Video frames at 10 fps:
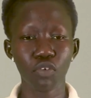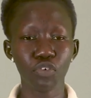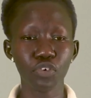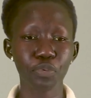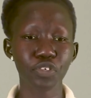
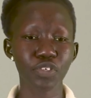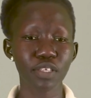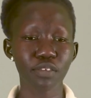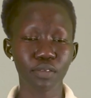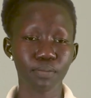Food
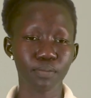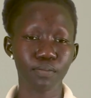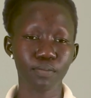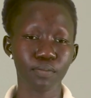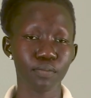processing.
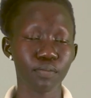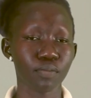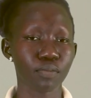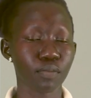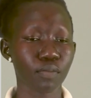
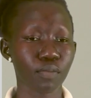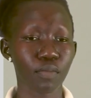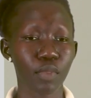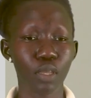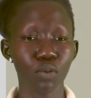
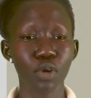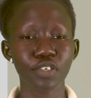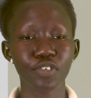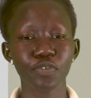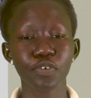What
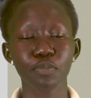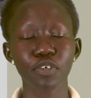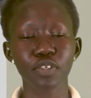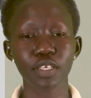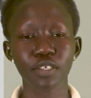is food
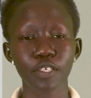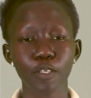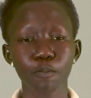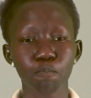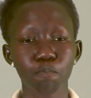
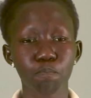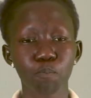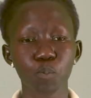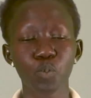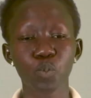processing?
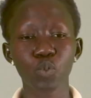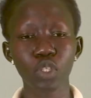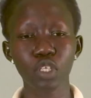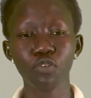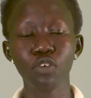
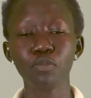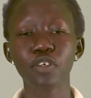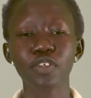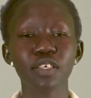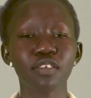Food
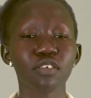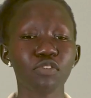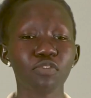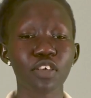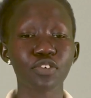processing
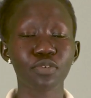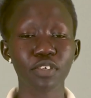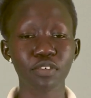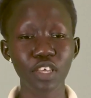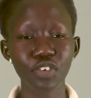refers to the
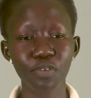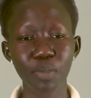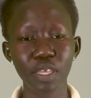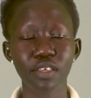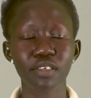set of
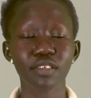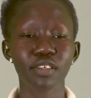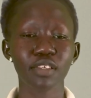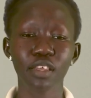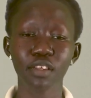methods
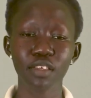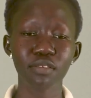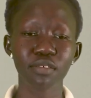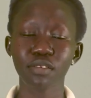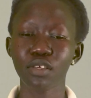and
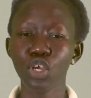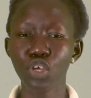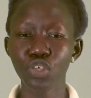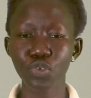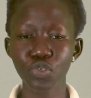techniques
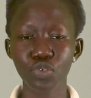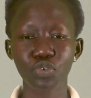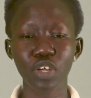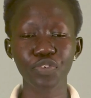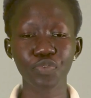used to
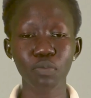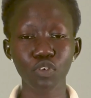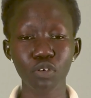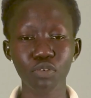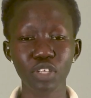transform
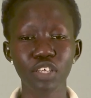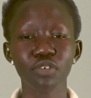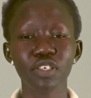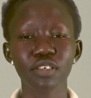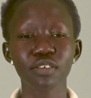raw
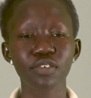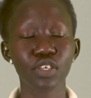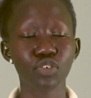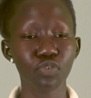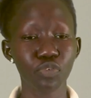ingredients
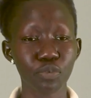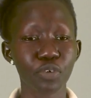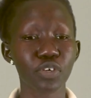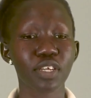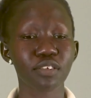into food
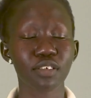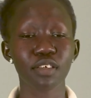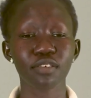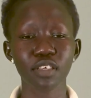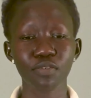products that
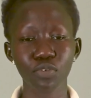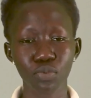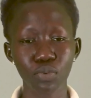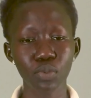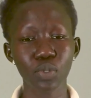are safe
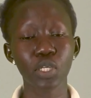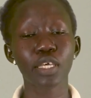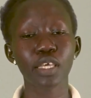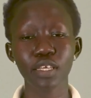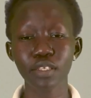to
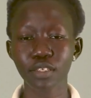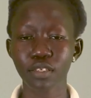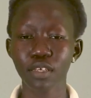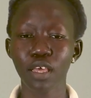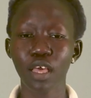eat
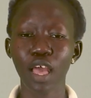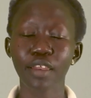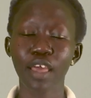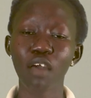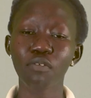
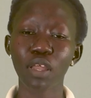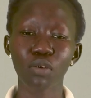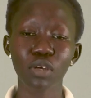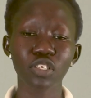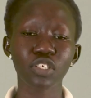and have a
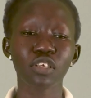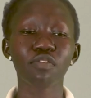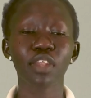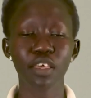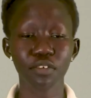longer
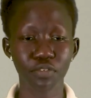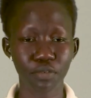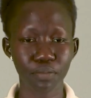shelf life.